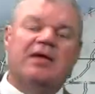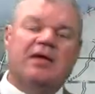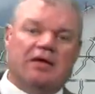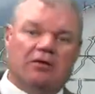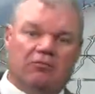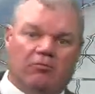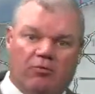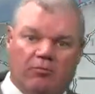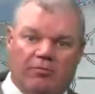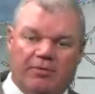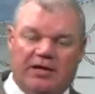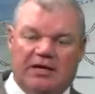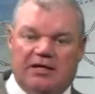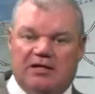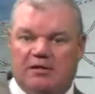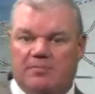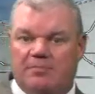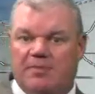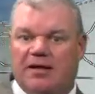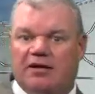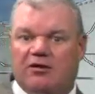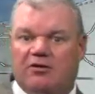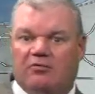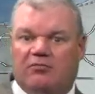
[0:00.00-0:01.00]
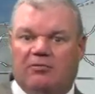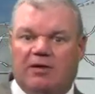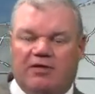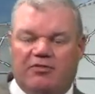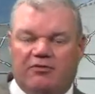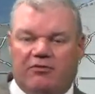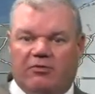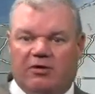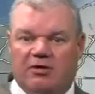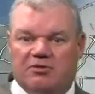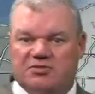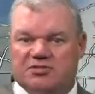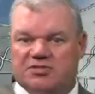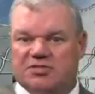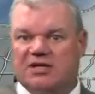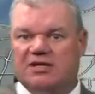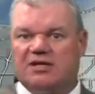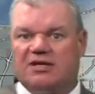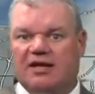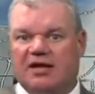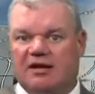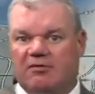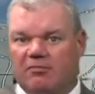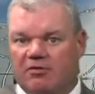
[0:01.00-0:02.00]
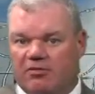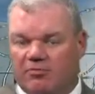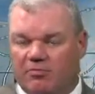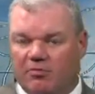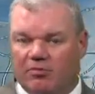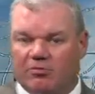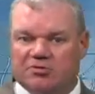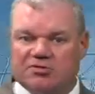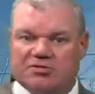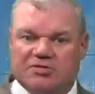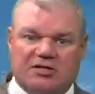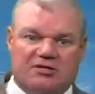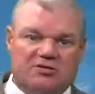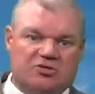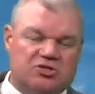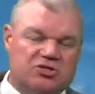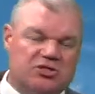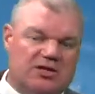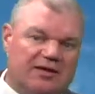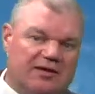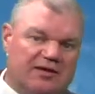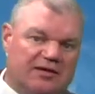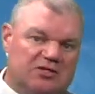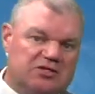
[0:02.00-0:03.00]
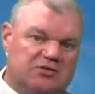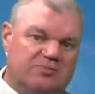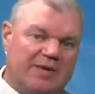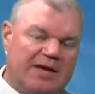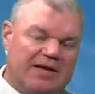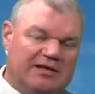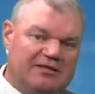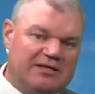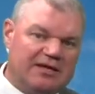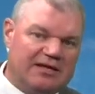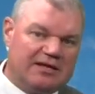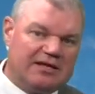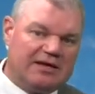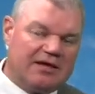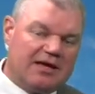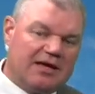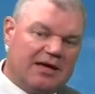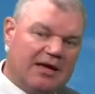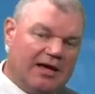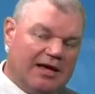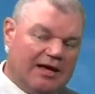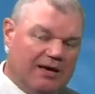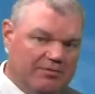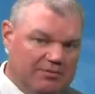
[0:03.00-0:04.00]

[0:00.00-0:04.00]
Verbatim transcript: and we'll be into better weather on Sunday with more sunshine expected uh,